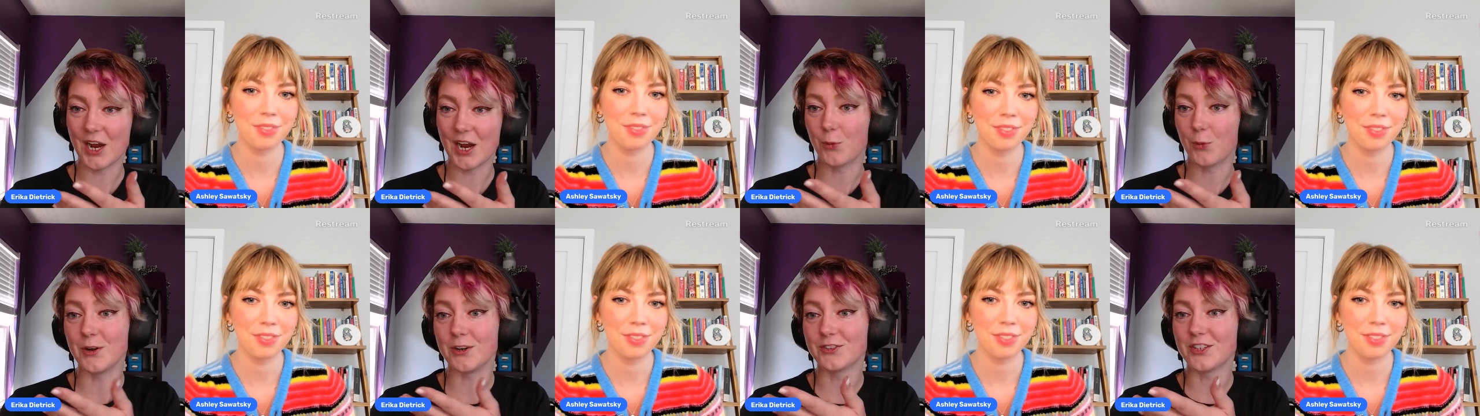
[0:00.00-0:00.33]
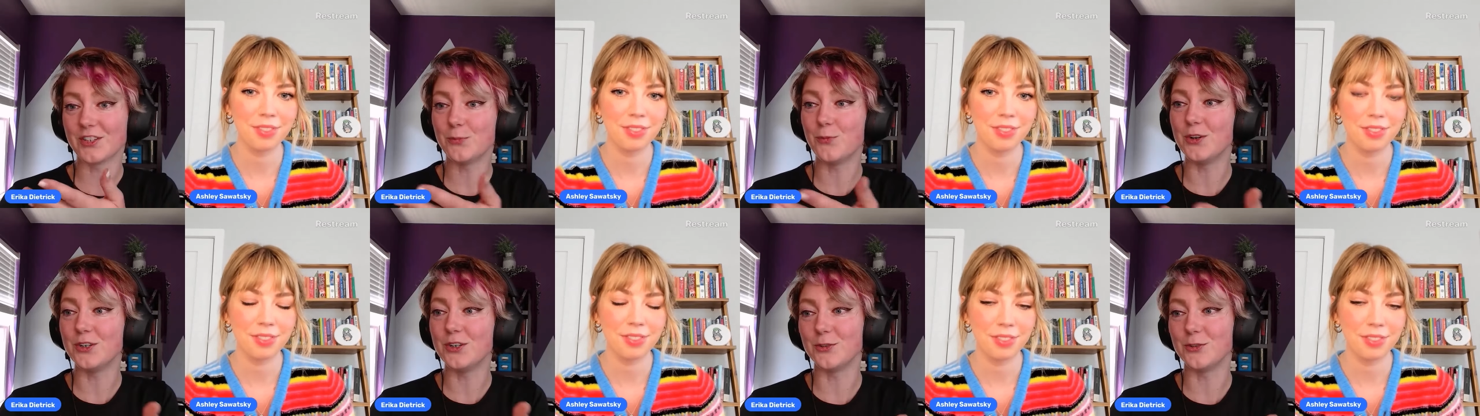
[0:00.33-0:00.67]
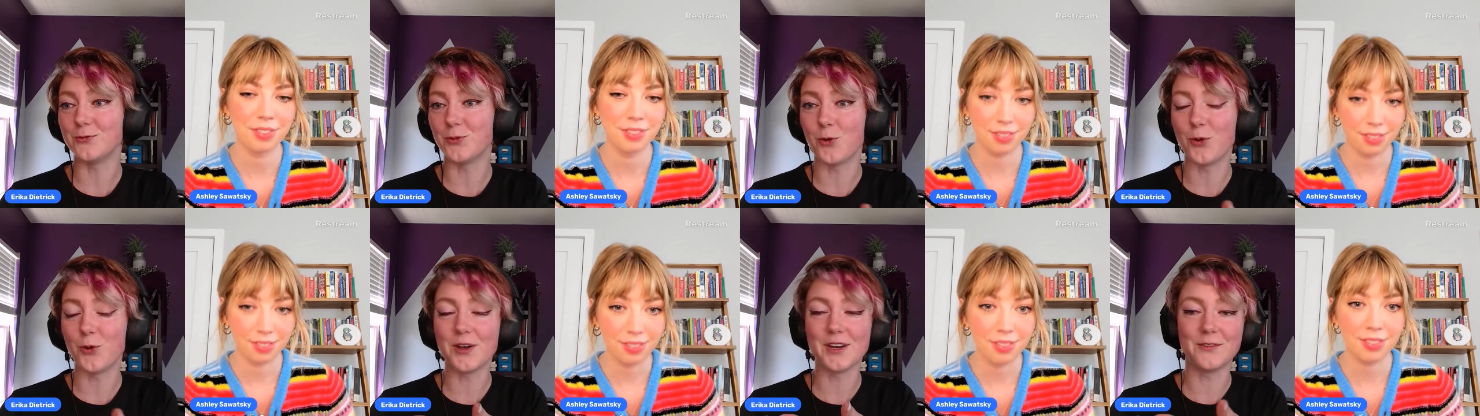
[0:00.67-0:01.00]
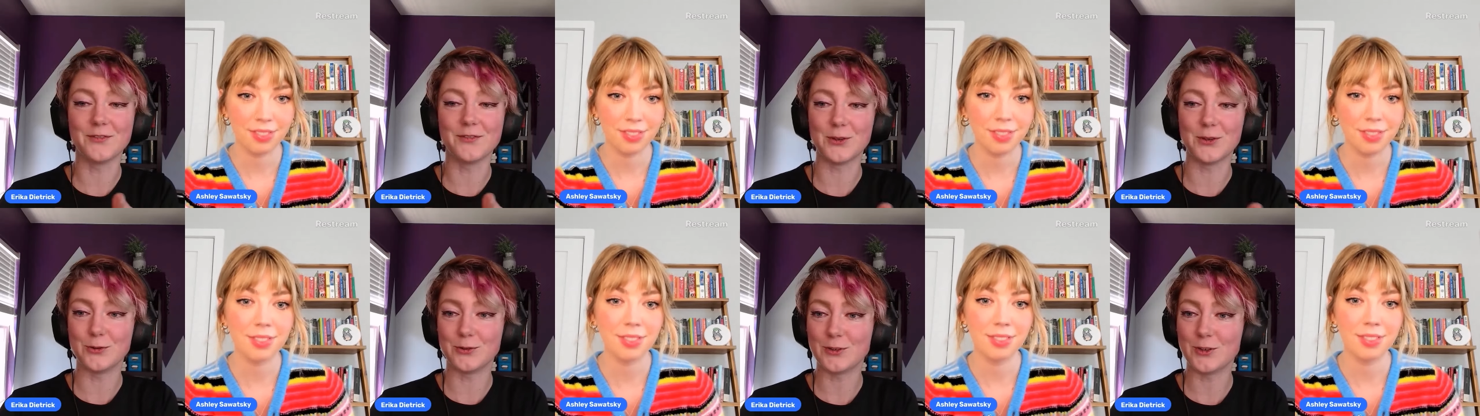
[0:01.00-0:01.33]
Speaker 1: we're somewhat devoid
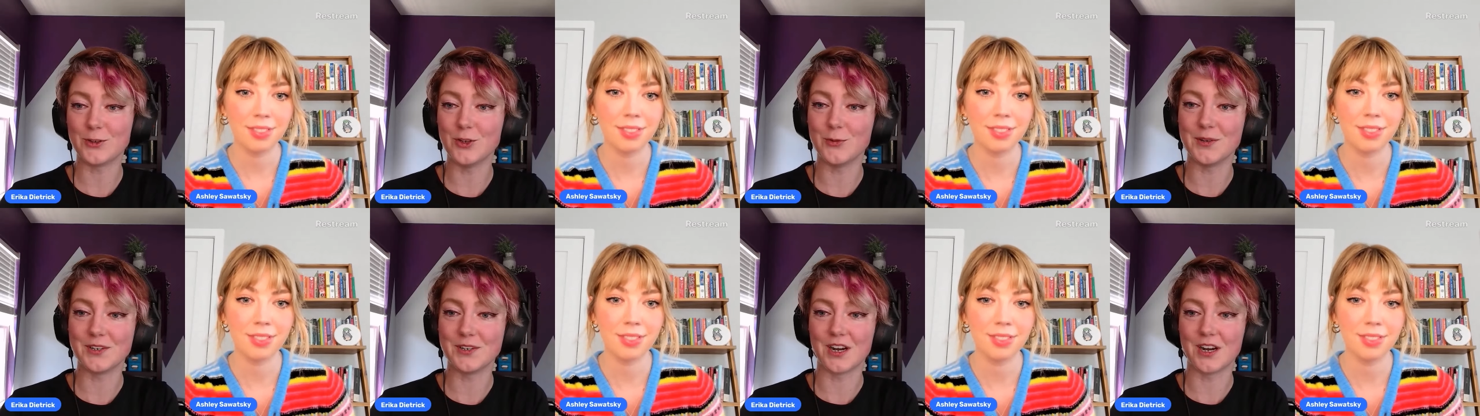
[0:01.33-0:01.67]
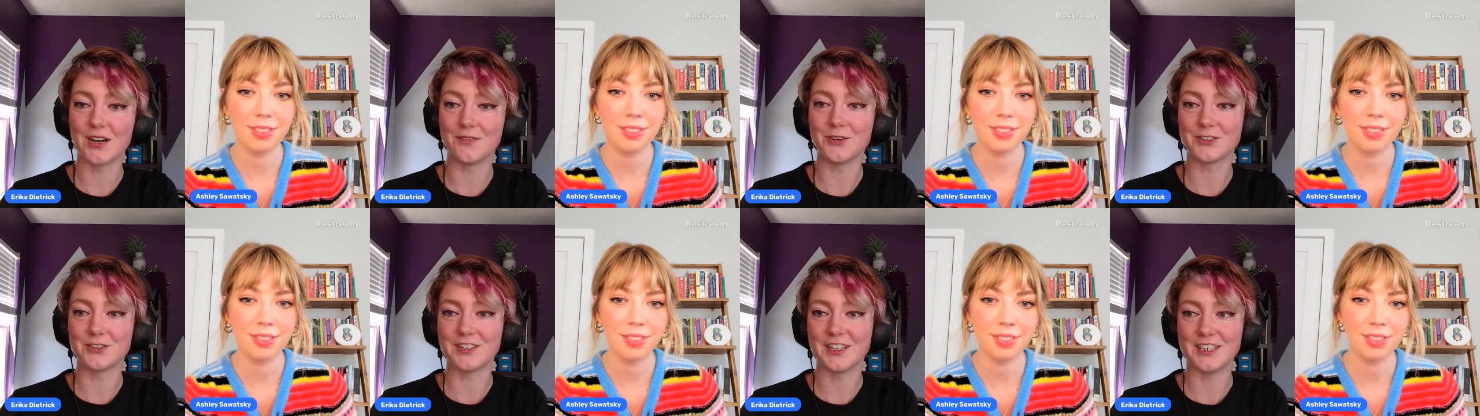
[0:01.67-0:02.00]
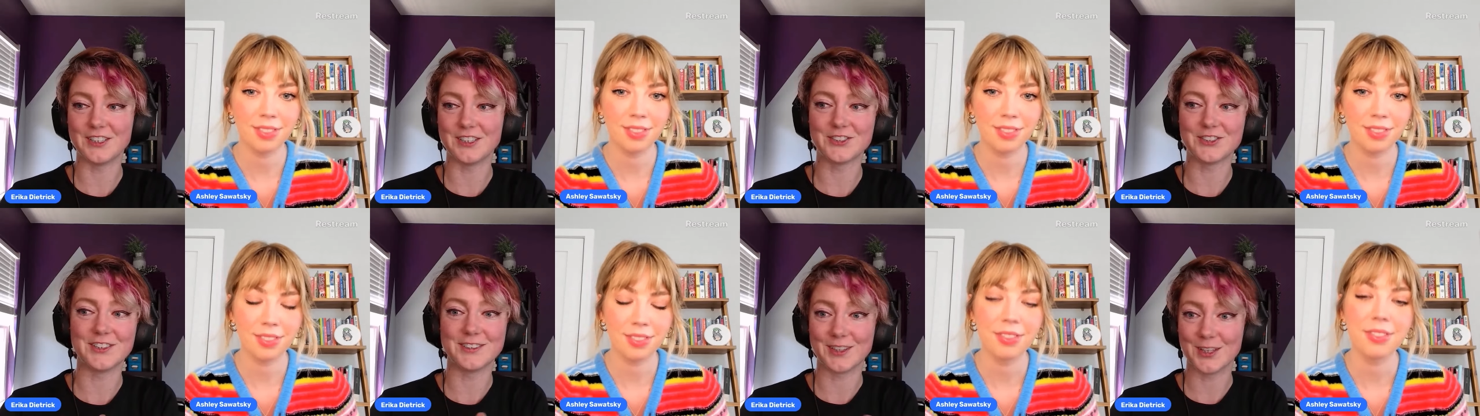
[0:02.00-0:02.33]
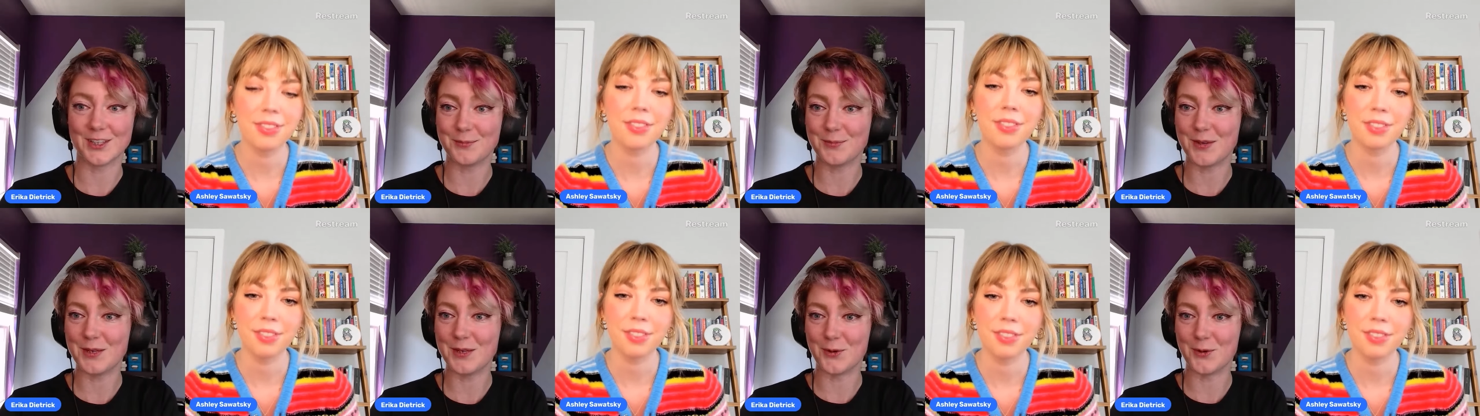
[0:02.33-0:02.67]
of those human conversations and
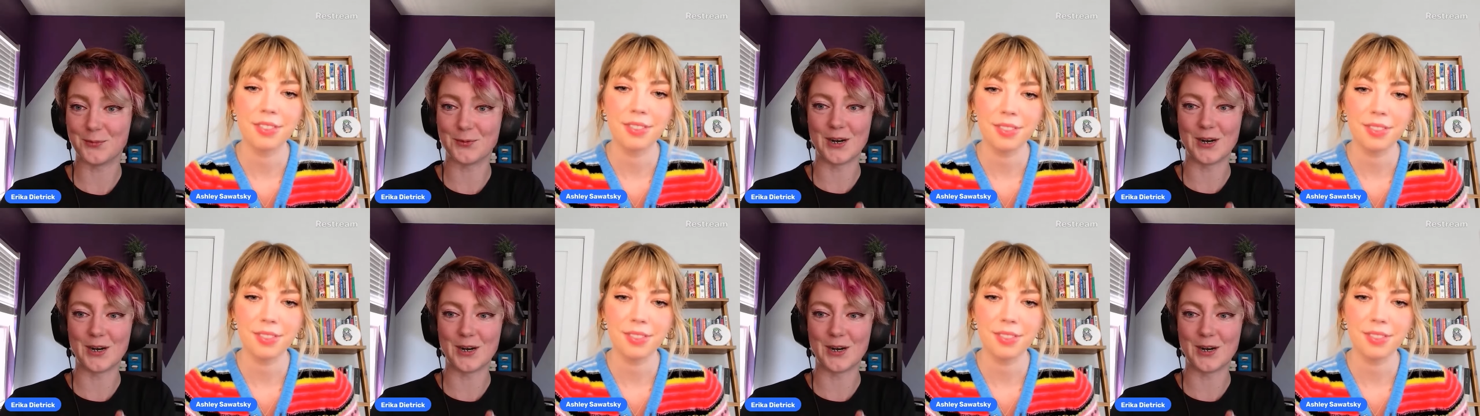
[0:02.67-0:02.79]
the people